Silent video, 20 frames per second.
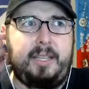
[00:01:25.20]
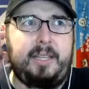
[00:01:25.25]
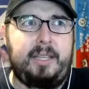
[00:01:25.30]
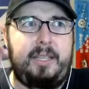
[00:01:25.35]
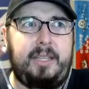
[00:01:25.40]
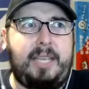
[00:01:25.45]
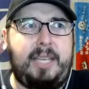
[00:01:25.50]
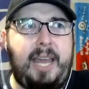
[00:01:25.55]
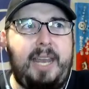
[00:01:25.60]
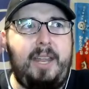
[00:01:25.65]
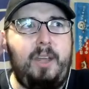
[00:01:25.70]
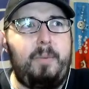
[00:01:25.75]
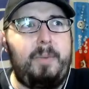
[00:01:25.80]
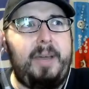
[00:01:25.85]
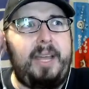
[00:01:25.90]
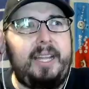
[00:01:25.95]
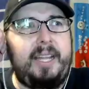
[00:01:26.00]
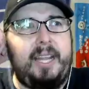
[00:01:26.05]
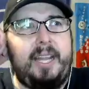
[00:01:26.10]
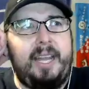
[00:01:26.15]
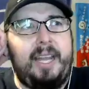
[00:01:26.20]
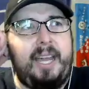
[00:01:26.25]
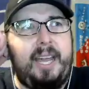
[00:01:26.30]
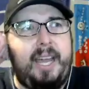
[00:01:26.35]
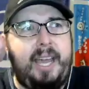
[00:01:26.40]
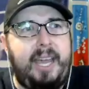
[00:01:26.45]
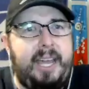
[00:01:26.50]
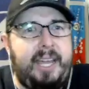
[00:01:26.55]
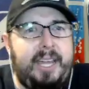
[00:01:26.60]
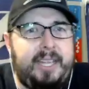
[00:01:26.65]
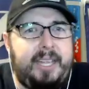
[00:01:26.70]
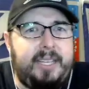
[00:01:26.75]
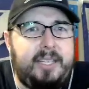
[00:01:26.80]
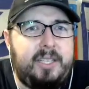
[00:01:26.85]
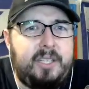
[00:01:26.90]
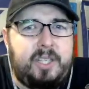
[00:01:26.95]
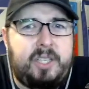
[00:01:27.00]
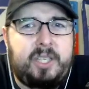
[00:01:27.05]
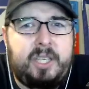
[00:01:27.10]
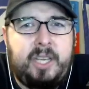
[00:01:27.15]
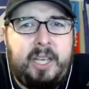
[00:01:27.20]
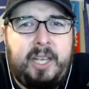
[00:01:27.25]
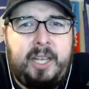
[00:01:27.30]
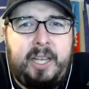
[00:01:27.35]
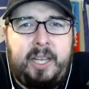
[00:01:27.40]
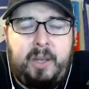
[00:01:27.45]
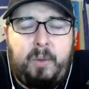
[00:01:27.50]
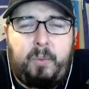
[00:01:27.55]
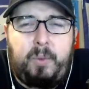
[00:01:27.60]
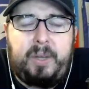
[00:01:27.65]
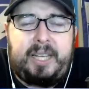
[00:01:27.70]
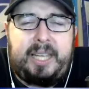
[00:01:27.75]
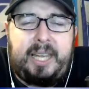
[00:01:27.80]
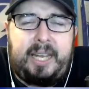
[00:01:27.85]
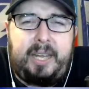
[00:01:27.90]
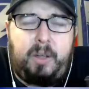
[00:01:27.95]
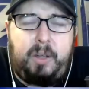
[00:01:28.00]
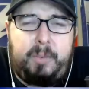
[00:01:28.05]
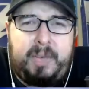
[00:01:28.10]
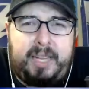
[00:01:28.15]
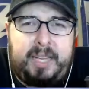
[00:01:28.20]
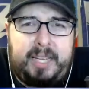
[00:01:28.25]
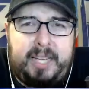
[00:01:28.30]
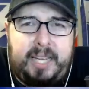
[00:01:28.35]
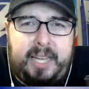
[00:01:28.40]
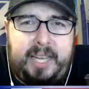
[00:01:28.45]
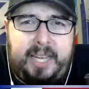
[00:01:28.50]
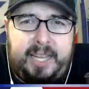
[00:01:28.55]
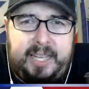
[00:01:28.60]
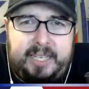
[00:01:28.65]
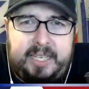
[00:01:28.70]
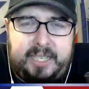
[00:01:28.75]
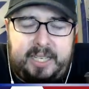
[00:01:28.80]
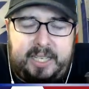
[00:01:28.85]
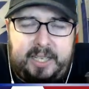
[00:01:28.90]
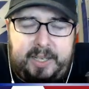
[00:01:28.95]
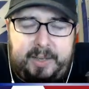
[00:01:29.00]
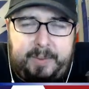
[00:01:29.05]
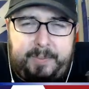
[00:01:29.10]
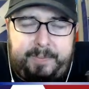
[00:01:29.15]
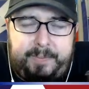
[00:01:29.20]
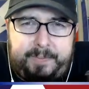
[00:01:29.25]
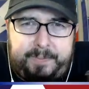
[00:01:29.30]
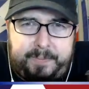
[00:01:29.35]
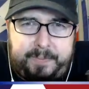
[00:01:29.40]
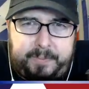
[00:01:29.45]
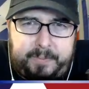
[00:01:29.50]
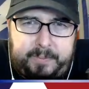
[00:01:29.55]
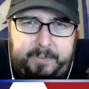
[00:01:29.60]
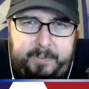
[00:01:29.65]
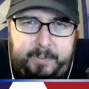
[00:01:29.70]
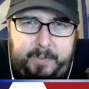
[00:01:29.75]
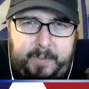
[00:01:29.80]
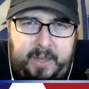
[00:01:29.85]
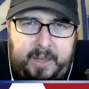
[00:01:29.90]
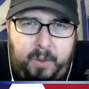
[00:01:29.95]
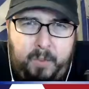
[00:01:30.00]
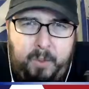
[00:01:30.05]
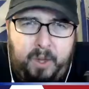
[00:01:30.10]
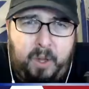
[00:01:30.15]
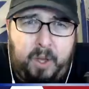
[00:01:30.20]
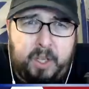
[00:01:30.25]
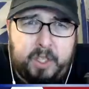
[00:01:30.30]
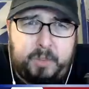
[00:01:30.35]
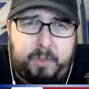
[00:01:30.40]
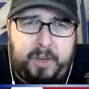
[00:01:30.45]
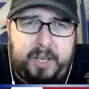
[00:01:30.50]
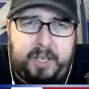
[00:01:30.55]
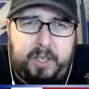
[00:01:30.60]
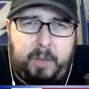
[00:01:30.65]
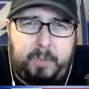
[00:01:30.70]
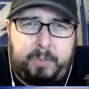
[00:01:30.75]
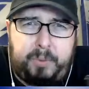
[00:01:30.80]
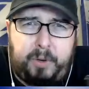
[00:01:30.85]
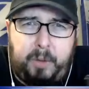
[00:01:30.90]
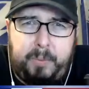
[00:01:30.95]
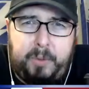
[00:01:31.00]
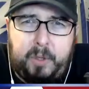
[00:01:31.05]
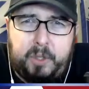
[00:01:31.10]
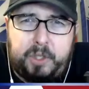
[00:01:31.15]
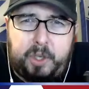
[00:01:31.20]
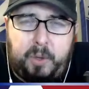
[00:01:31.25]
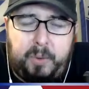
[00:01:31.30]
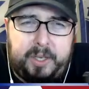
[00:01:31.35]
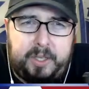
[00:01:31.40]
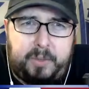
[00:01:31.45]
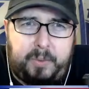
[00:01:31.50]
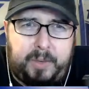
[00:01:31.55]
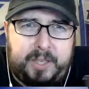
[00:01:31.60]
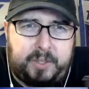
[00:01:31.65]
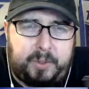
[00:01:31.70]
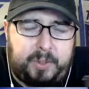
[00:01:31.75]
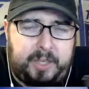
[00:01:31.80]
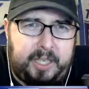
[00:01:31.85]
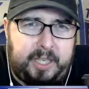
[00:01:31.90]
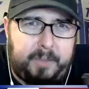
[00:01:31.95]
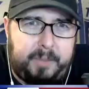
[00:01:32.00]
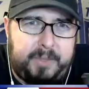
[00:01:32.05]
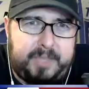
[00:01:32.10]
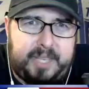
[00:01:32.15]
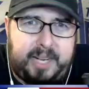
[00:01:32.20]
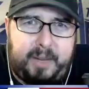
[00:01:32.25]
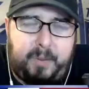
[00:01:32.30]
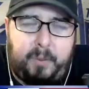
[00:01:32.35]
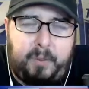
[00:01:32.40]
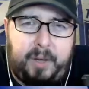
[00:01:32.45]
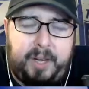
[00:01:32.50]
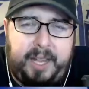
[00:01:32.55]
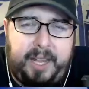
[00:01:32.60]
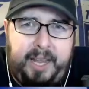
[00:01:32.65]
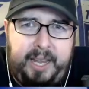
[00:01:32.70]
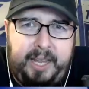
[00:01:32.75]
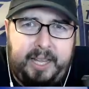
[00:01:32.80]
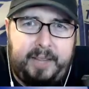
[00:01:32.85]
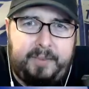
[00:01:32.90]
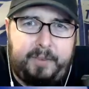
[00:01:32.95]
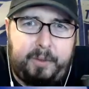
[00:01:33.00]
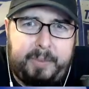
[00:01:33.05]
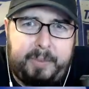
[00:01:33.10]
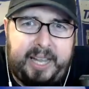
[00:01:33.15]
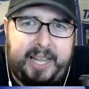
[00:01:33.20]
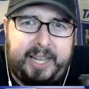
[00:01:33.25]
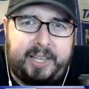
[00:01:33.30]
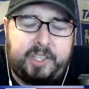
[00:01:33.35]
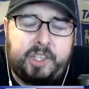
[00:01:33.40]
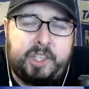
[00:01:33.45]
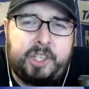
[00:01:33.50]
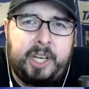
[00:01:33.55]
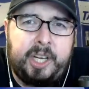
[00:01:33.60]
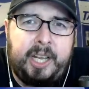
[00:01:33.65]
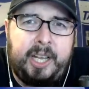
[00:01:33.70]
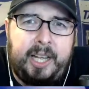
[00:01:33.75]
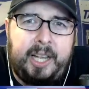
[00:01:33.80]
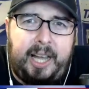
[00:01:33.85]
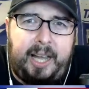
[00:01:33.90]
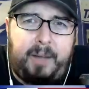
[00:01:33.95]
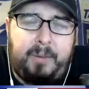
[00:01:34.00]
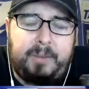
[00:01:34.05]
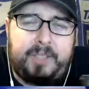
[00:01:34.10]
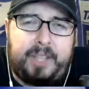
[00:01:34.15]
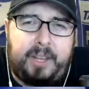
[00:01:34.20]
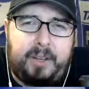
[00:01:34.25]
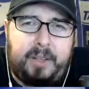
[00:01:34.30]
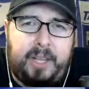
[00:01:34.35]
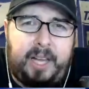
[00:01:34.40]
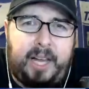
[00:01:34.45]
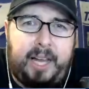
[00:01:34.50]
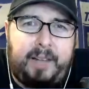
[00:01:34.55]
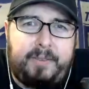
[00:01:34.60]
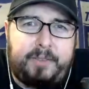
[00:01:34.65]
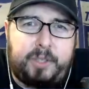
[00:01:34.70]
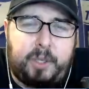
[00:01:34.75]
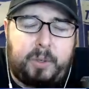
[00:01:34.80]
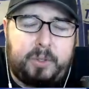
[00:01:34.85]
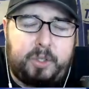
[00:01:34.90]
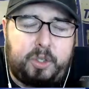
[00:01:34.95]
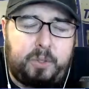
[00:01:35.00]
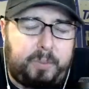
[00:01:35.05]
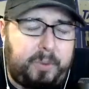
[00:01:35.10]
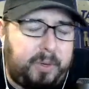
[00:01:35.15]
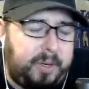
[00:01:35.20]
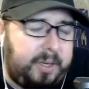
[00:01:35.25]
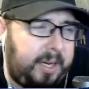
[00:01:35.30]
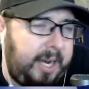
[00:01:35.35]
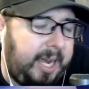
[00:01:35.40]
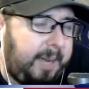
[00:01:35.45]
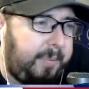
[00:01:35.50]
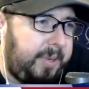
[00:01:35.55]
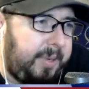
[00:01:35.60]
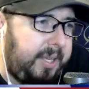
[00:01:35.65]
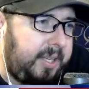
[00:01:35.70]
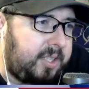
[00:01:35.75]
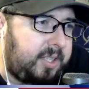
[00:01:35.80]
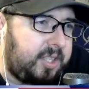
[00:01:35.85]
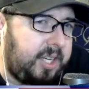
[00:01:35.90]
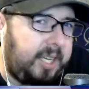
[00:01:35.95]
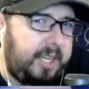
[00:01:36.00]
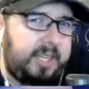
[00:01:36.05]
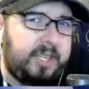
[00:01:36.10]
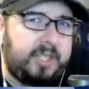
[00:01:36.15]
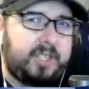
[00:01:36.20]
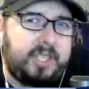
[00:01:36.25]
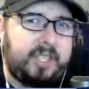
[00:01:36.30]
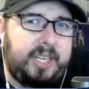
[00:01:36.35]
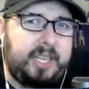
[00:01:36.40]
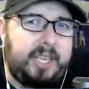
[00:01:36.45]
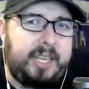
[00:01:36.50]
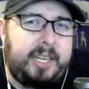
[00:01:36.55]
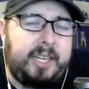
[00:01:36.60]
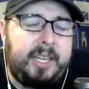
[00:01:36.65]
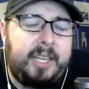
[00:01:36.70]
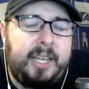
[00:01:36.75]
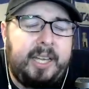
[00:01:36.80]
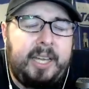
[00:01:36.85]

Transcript: Kenny Omega and Will Ospreay cut promos going into Wrestle Kingdom into that one hell of a match, I was there live, so super happy and excited to see it.